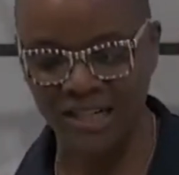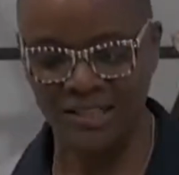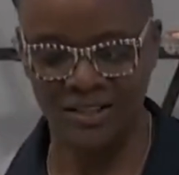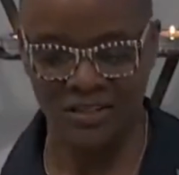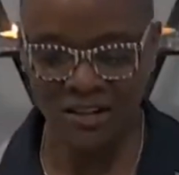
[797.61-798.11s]

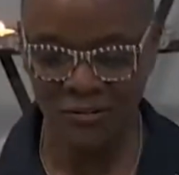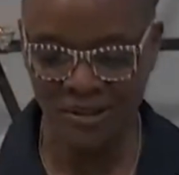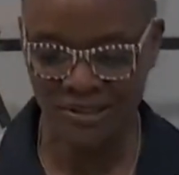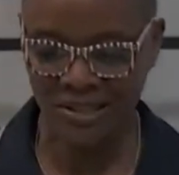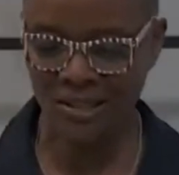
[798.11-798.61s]
The
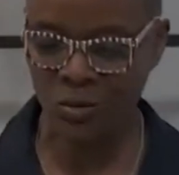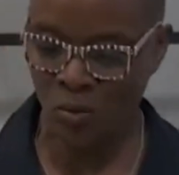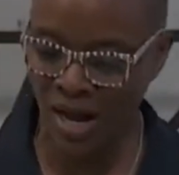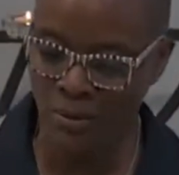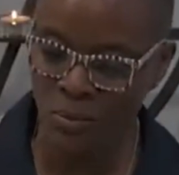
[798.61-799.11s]
difference is
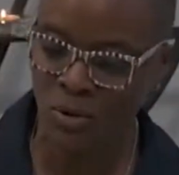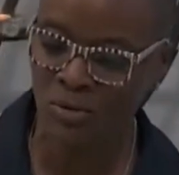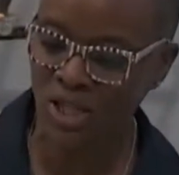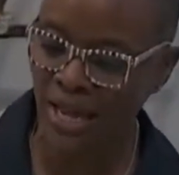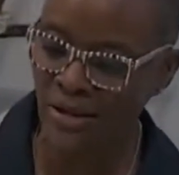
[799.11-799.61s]
one will
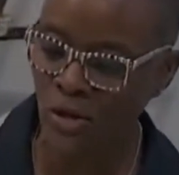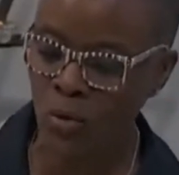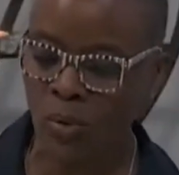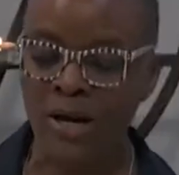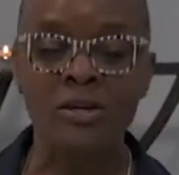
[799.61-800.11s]
take
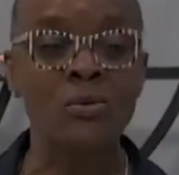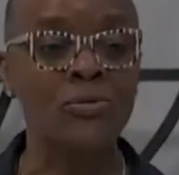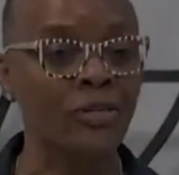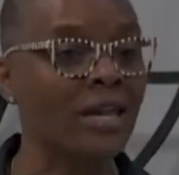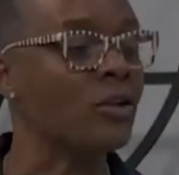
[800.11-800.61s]
you where you
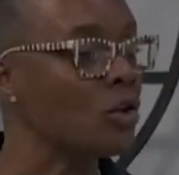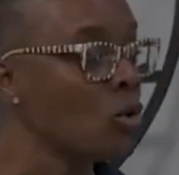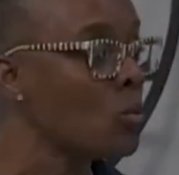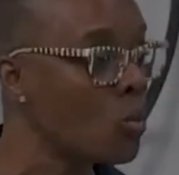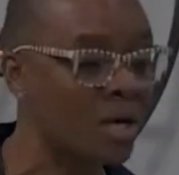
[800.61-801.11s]
think
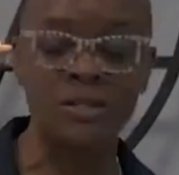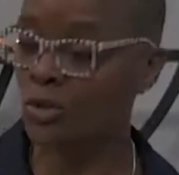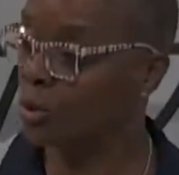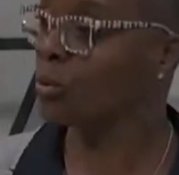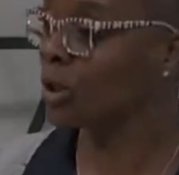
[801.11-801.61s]
you want
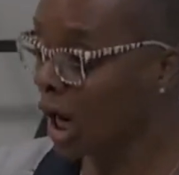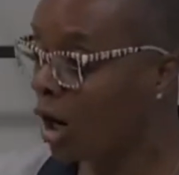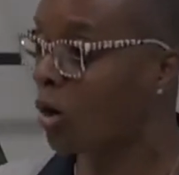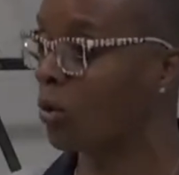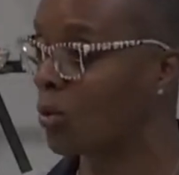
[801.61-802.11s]
to
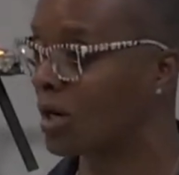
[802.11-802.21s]
go.